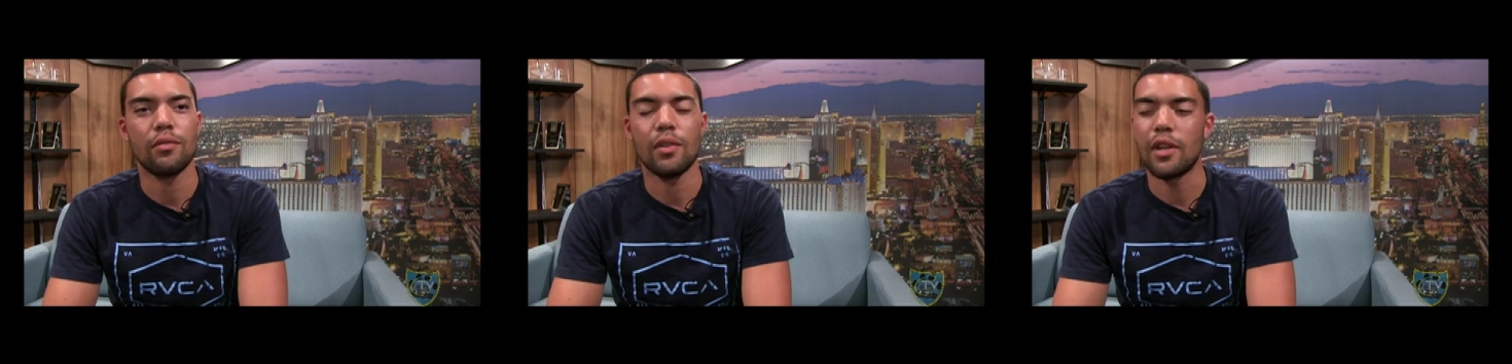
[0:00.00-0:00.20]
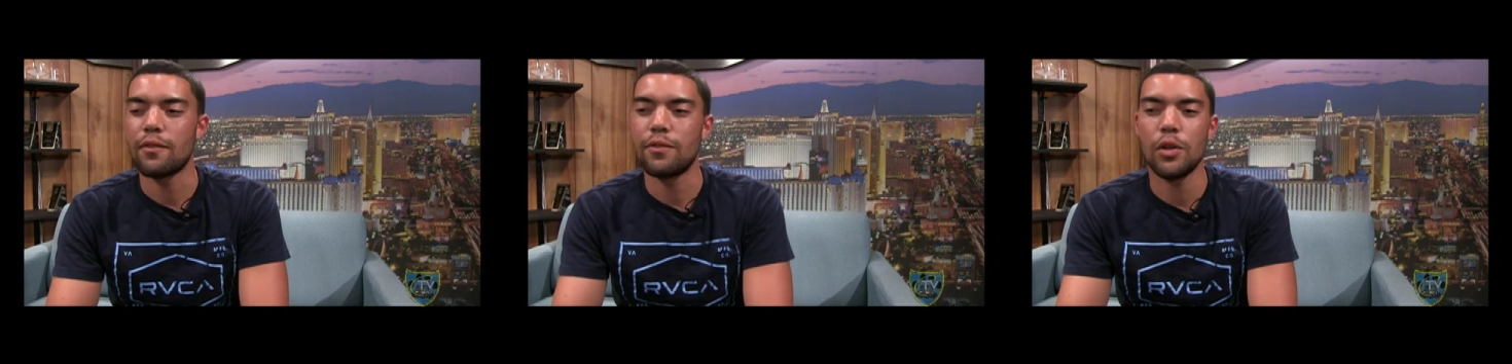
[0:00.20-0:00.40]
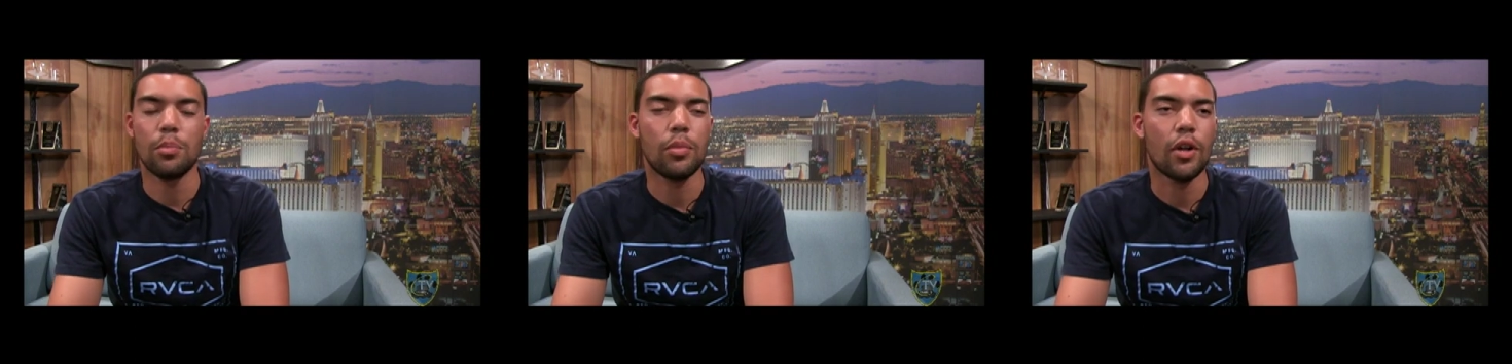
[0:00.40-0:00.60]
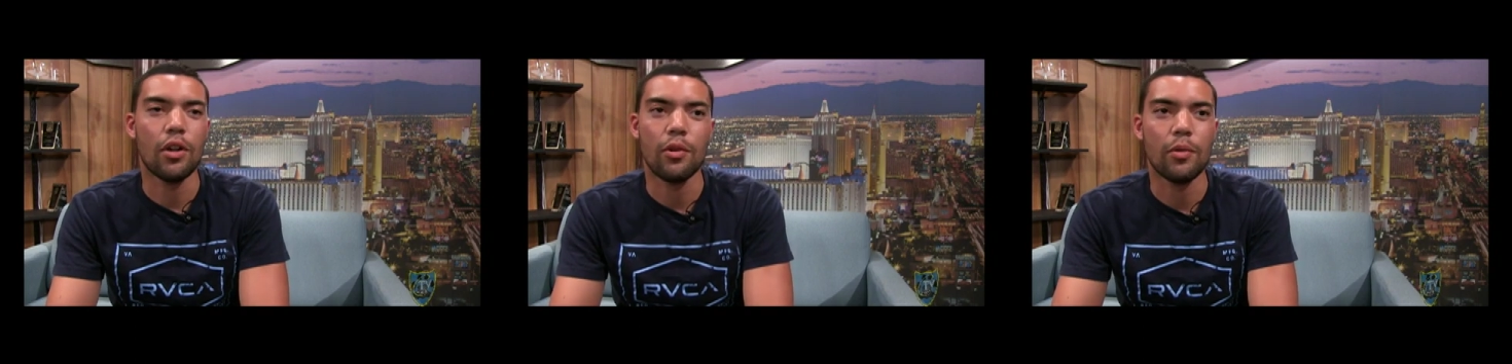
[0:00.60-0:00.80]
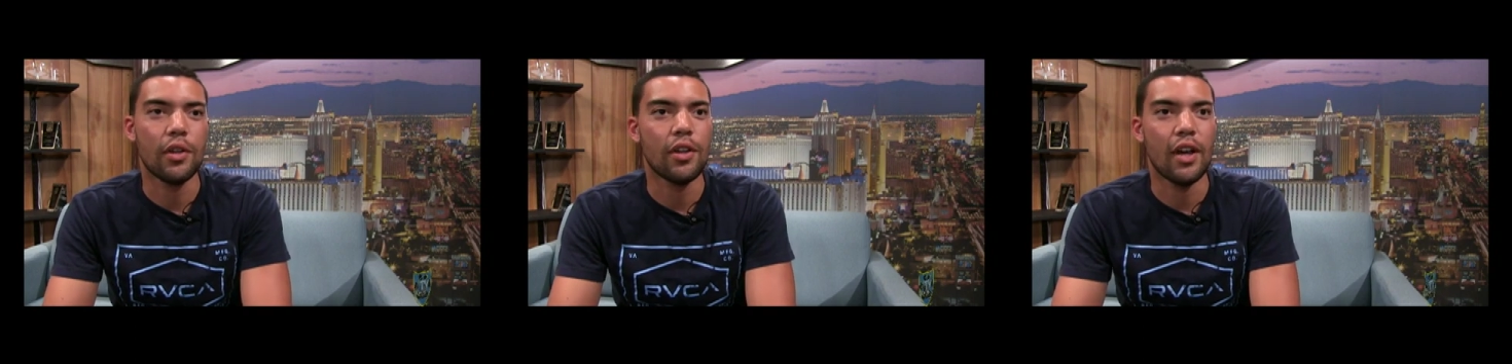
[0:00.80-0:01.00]
like football
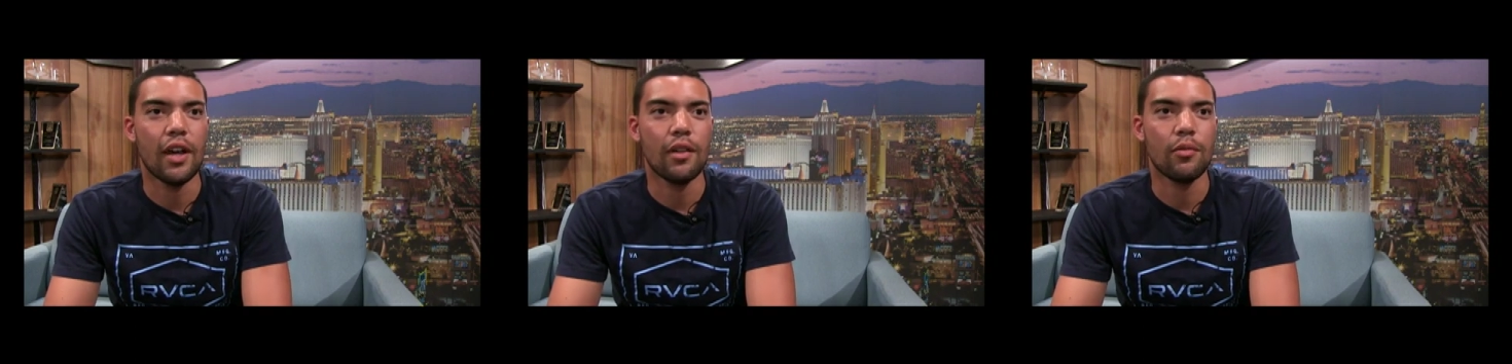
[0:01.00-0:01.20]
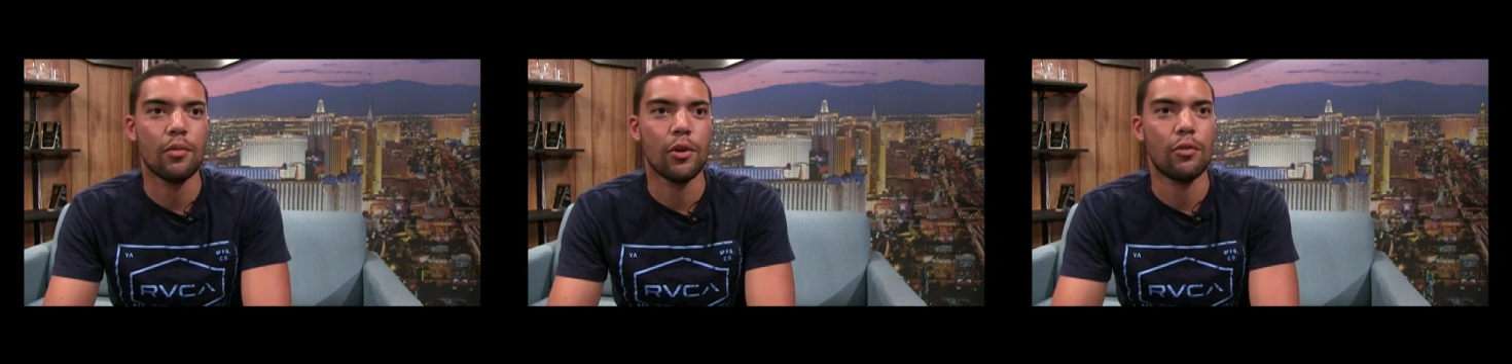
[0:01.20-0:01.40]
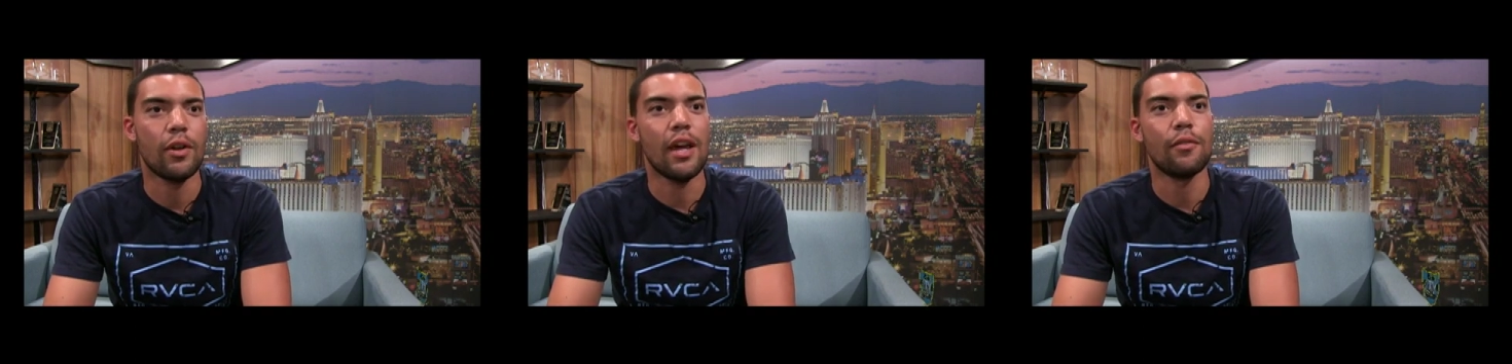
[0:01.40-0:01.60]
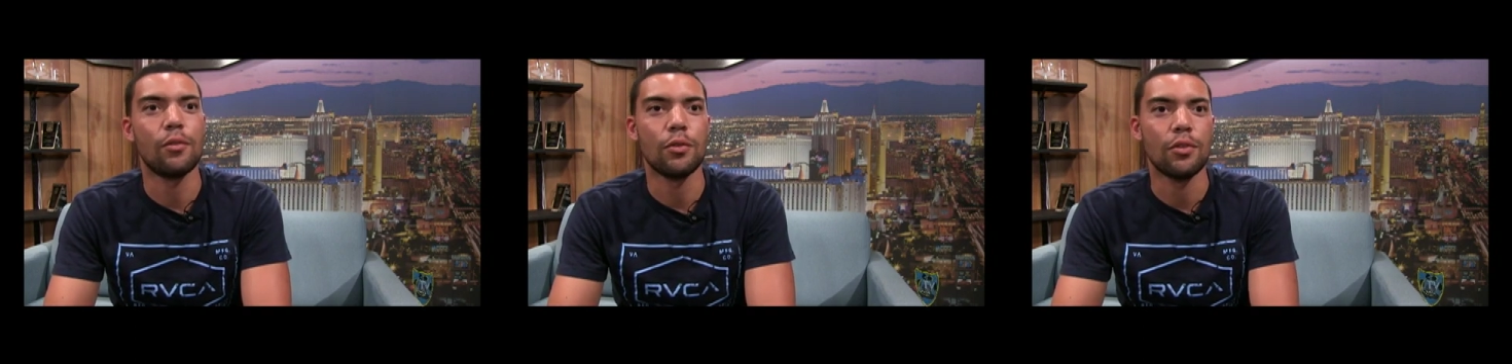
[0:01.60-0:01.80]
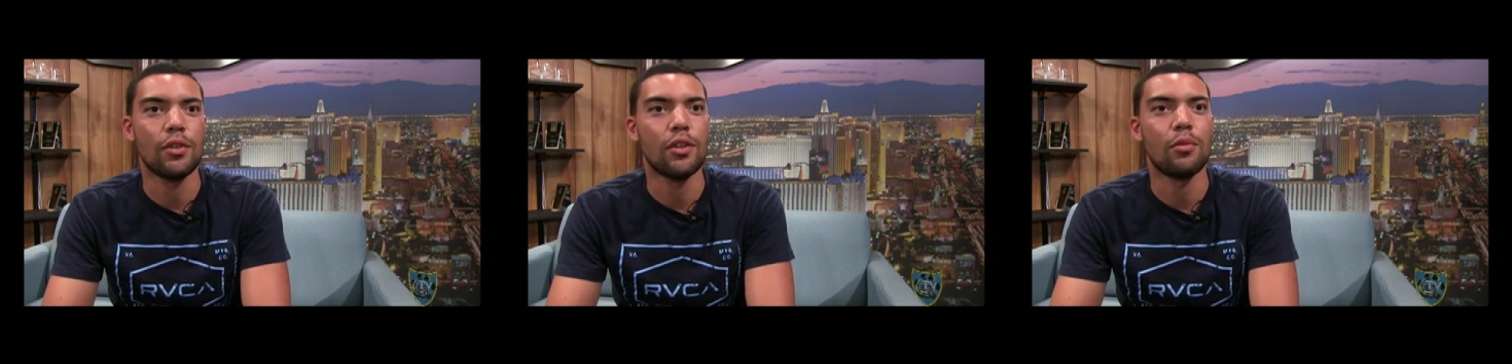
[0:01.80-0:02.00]
and whatnot, we're
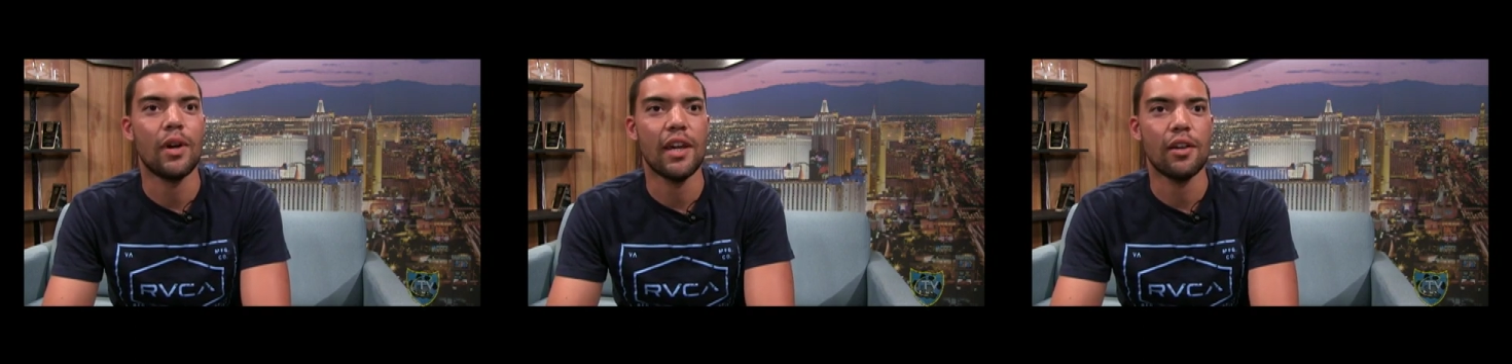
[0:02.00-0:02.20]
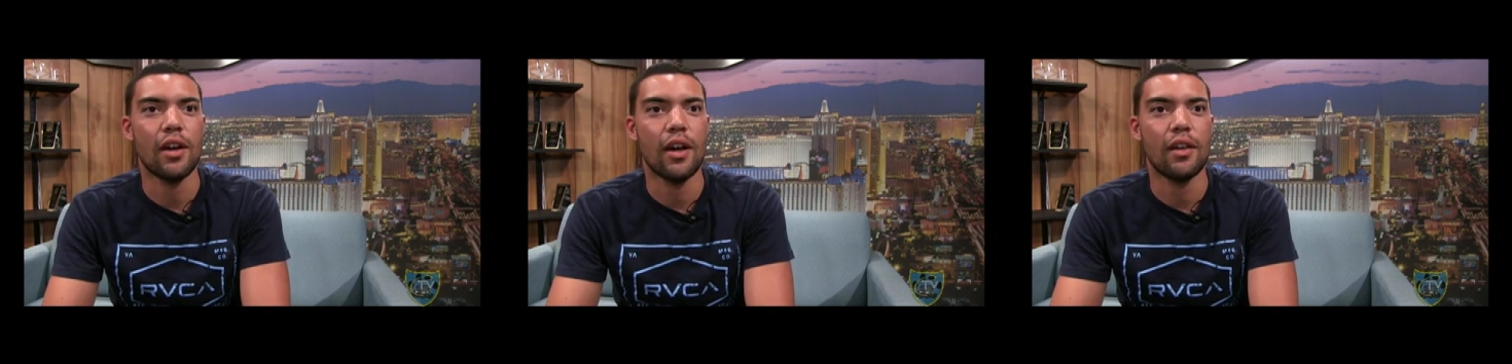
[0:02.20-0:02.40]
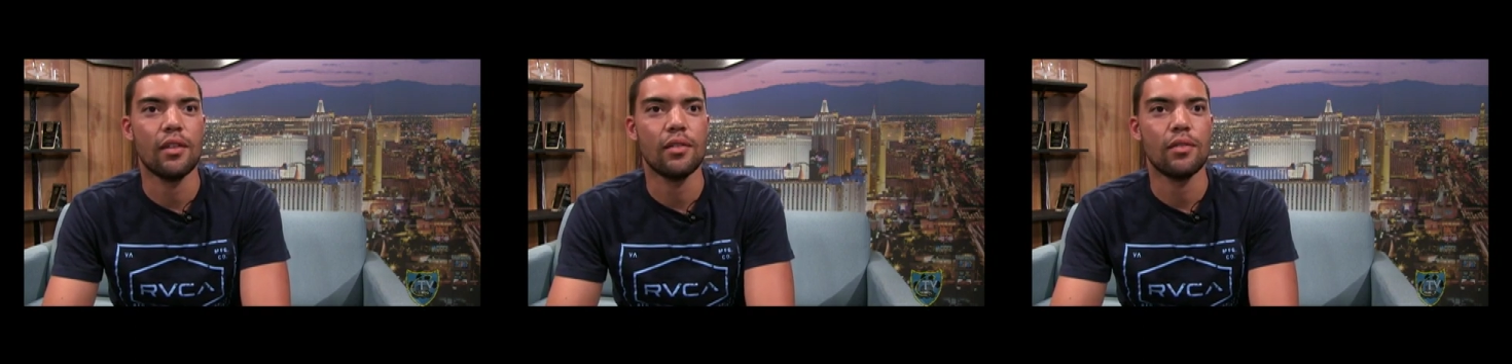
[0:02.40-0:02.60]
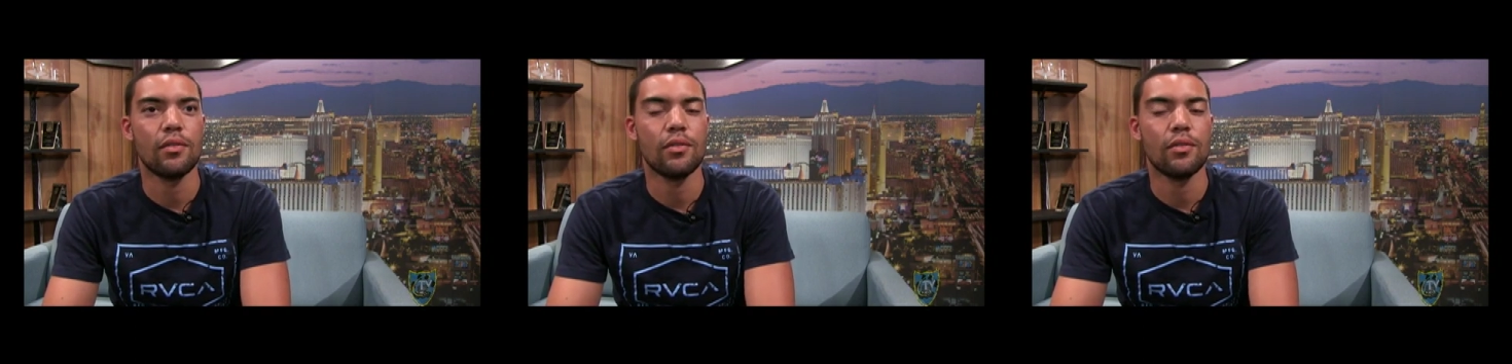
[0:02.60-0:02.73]
rivals, so why not